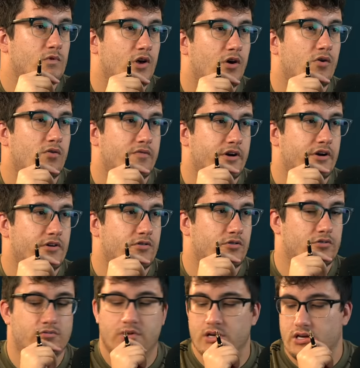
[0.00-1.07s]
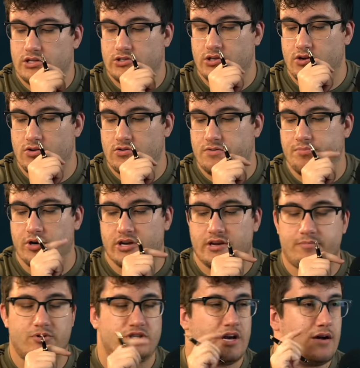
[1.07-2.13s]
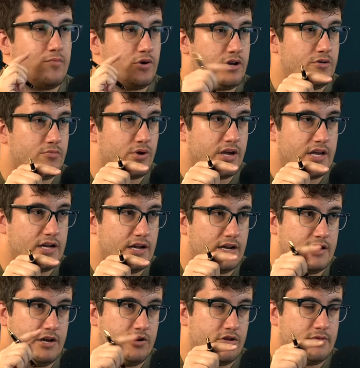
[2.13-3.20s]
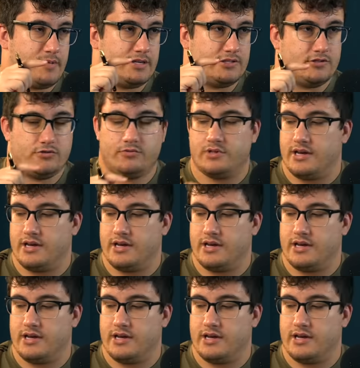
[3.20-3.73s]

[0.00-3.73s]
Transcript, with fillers: Oh, very cool. So the bookkeeper job, what do you bring in on a yearly basis with